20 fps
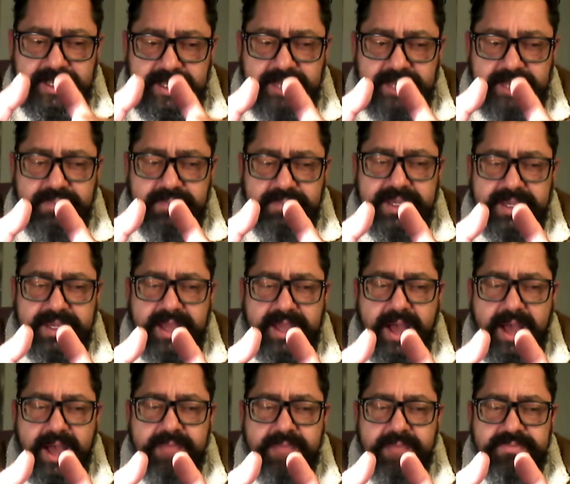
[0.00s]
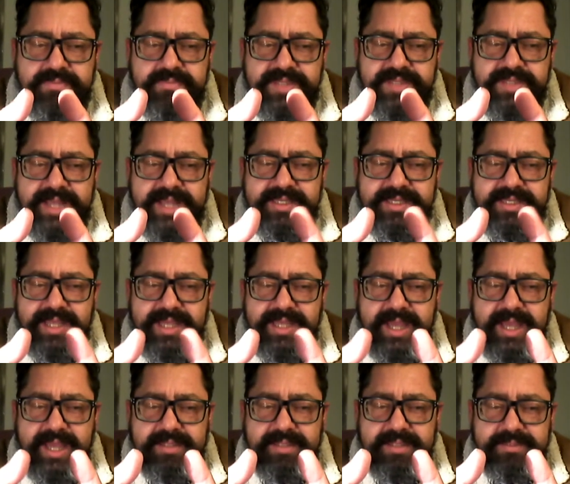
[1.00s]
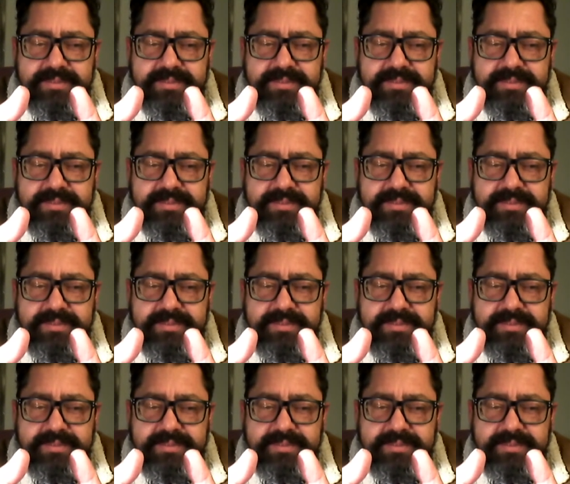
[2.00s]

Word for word: it becomes intellect.